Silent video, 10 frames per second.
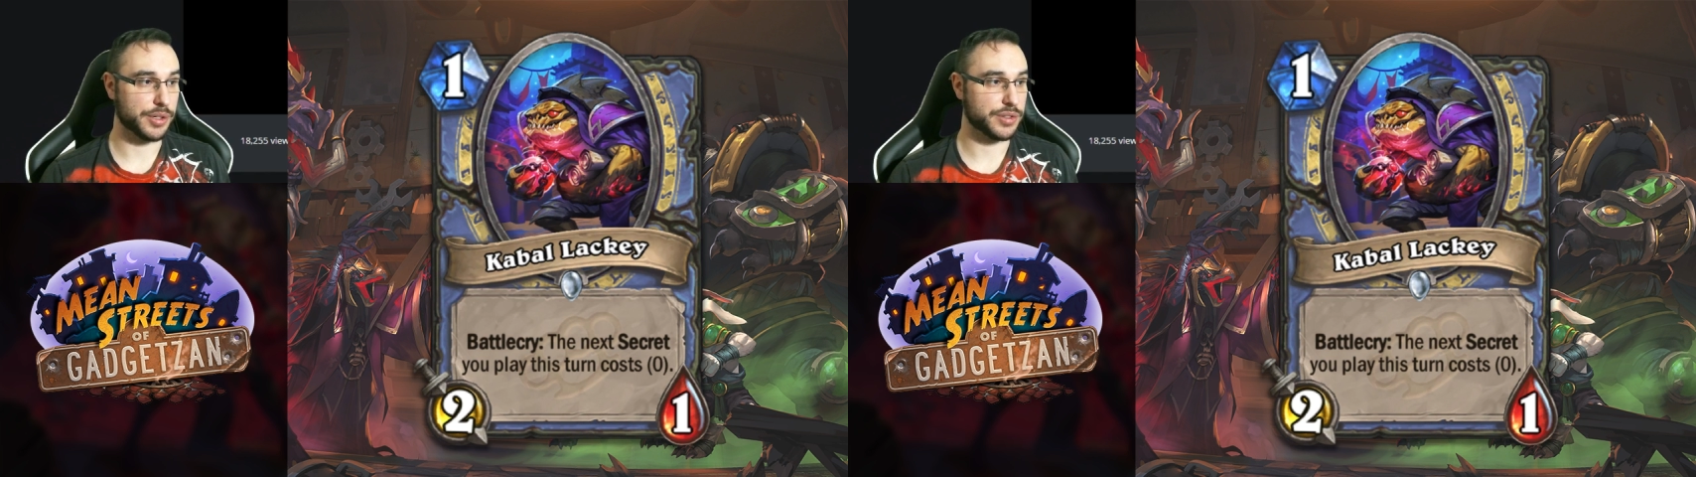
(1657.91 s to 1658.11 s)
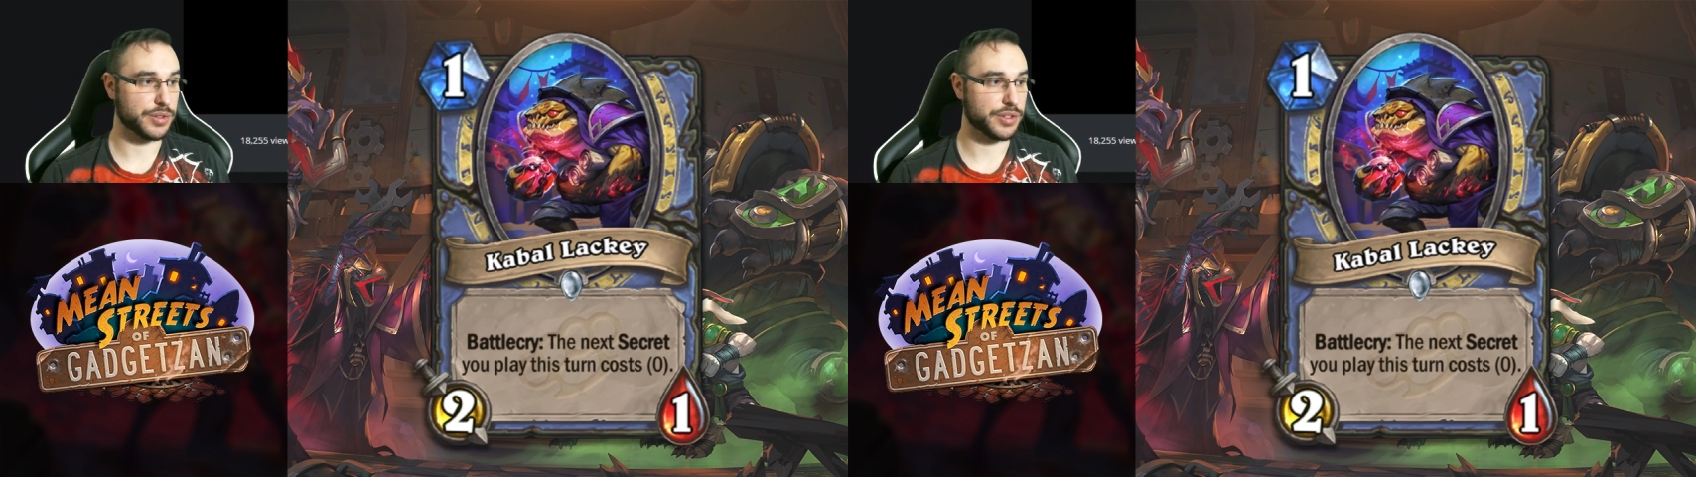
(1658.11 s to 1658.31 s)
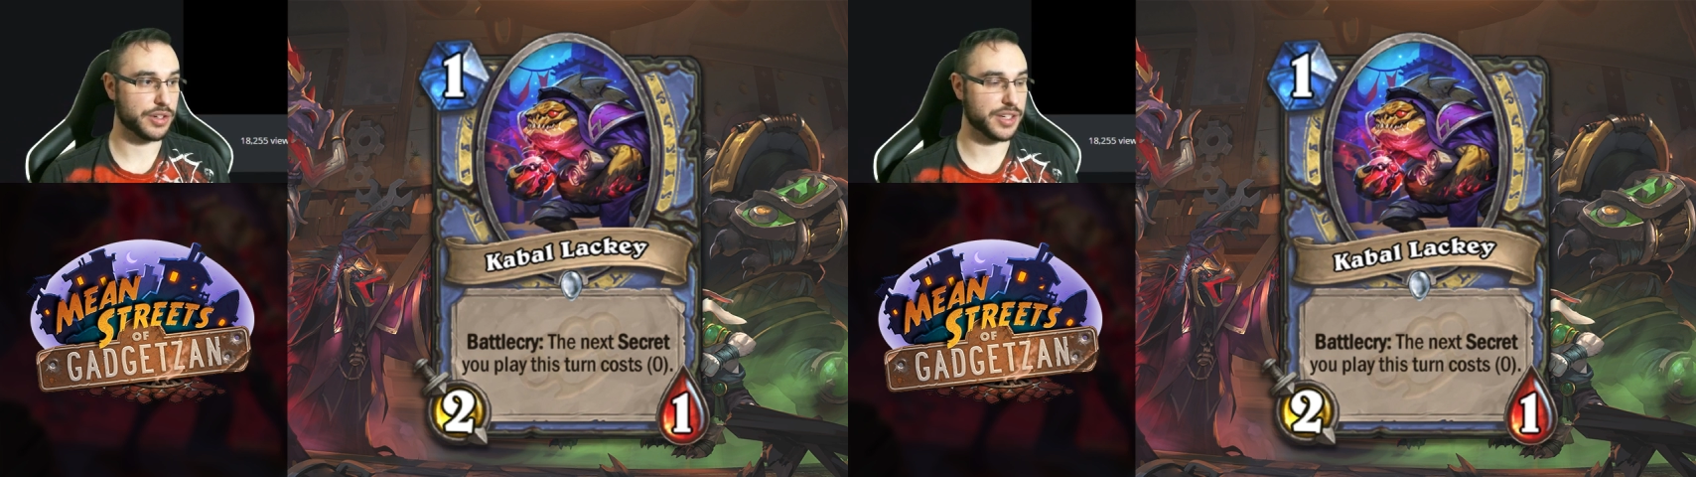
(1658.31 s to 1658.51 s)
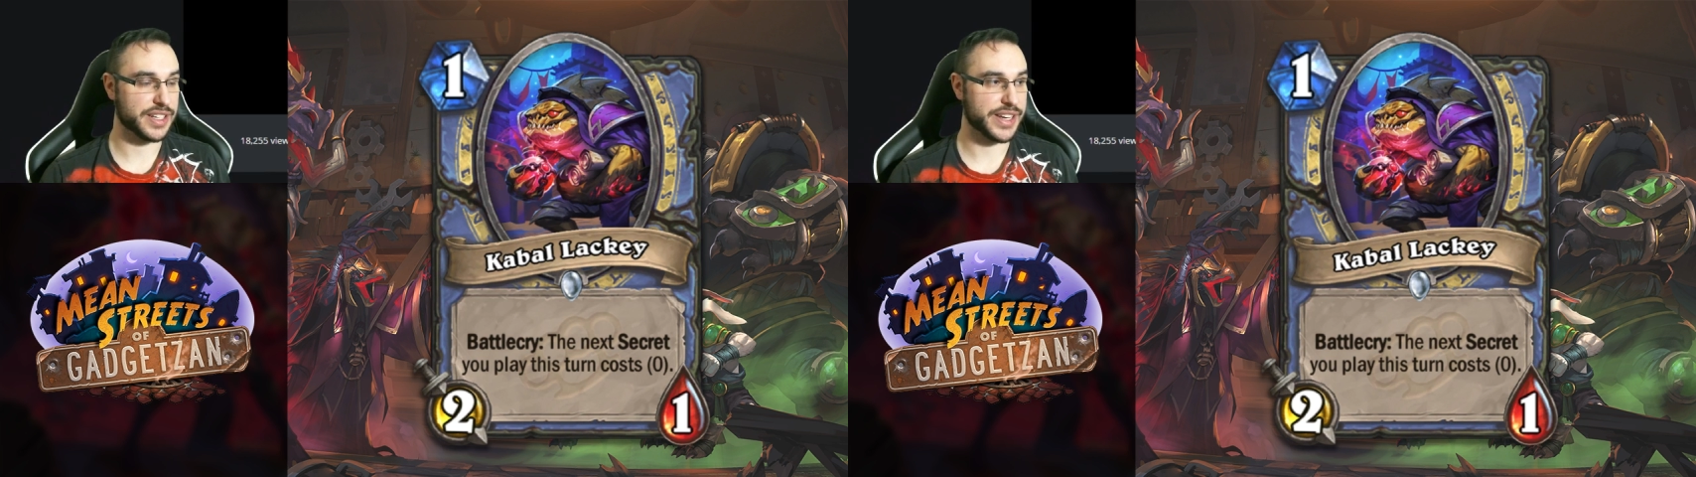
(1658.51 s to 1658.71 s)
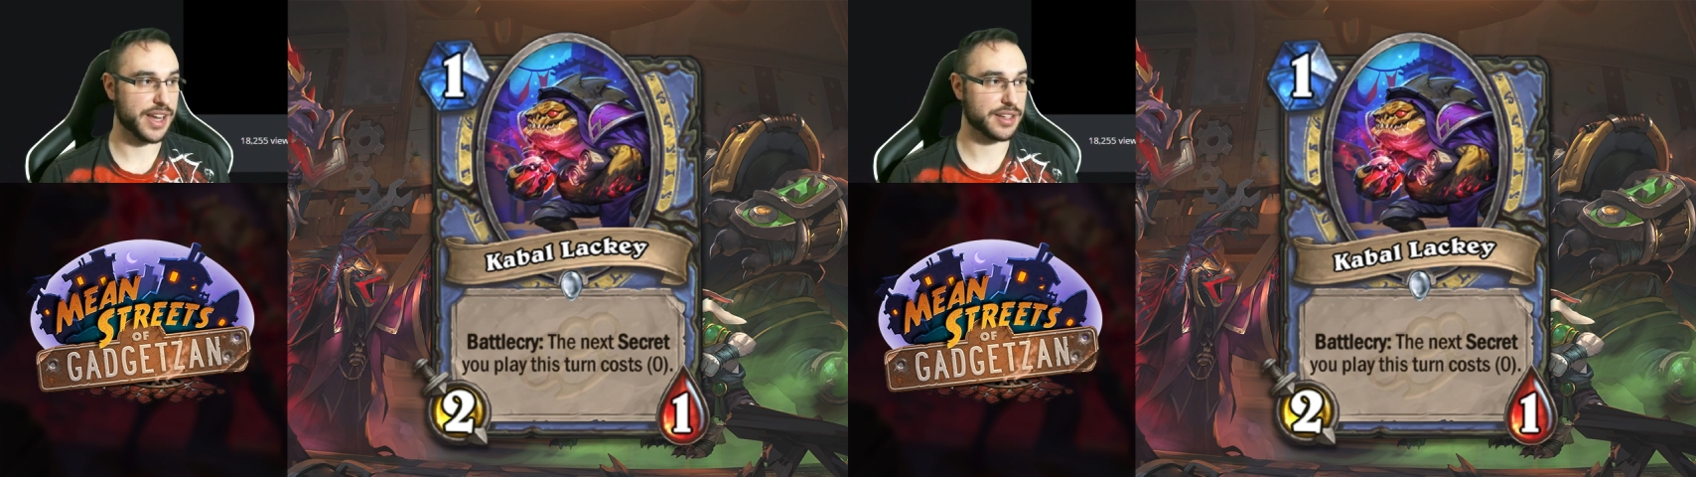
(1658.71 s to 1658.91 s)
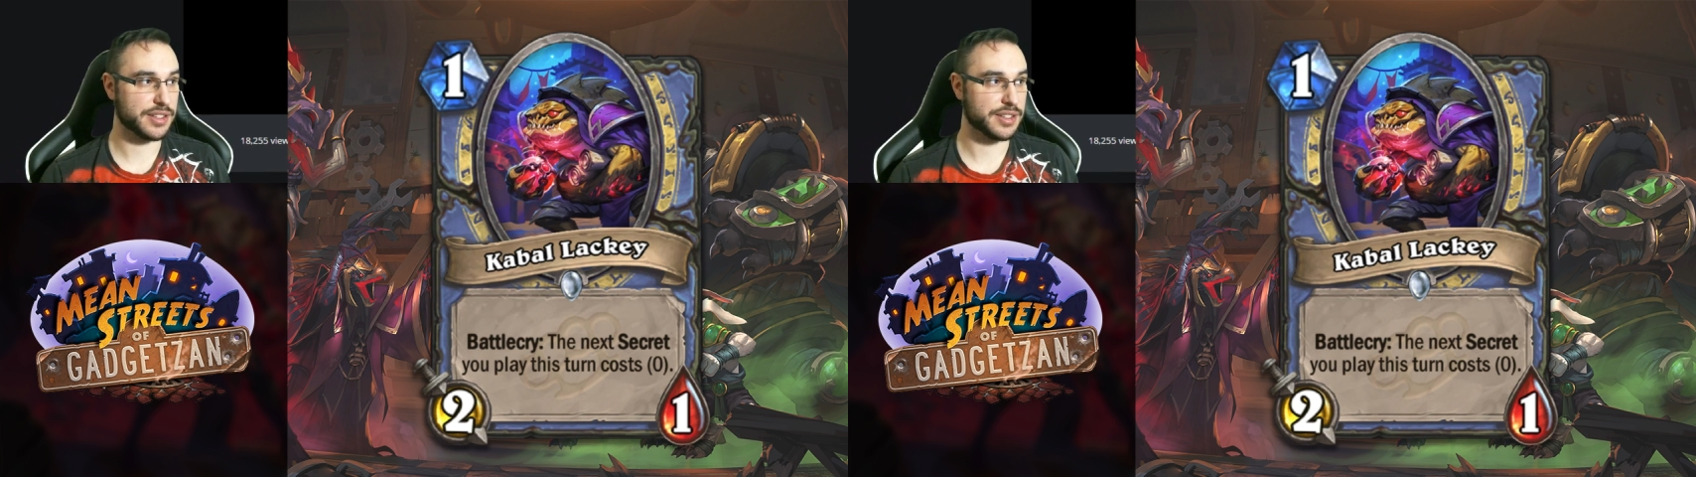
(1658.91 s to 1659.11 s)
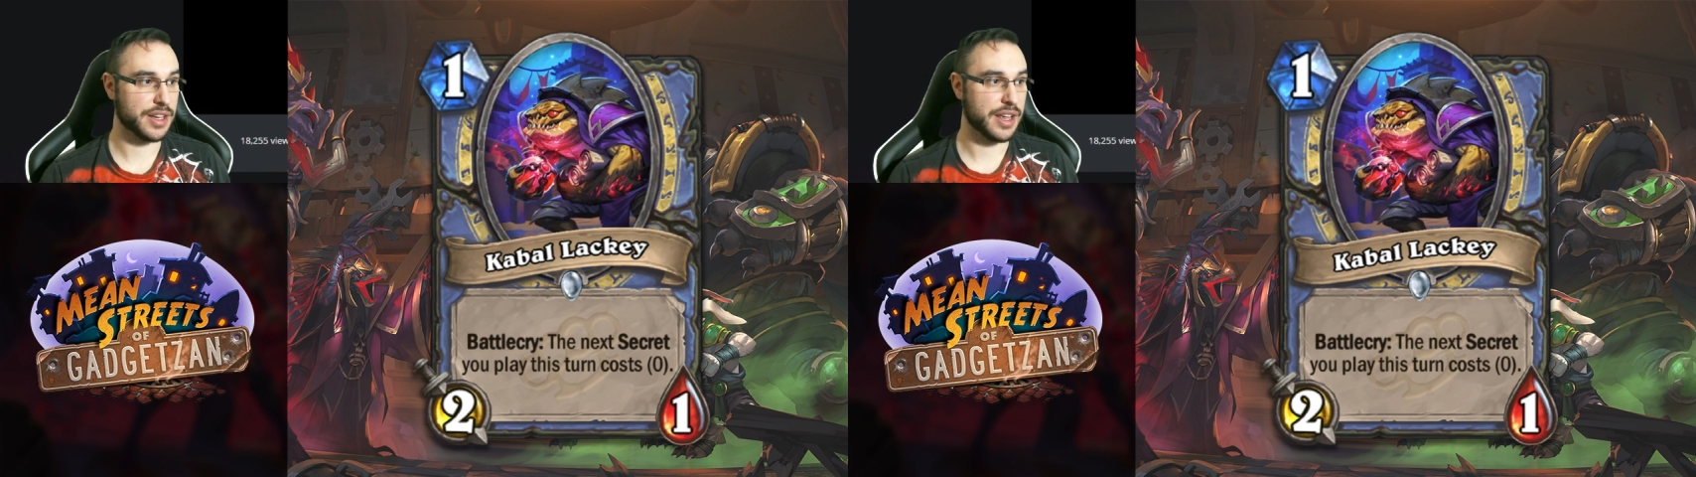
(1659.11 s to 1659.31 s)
to certain decks,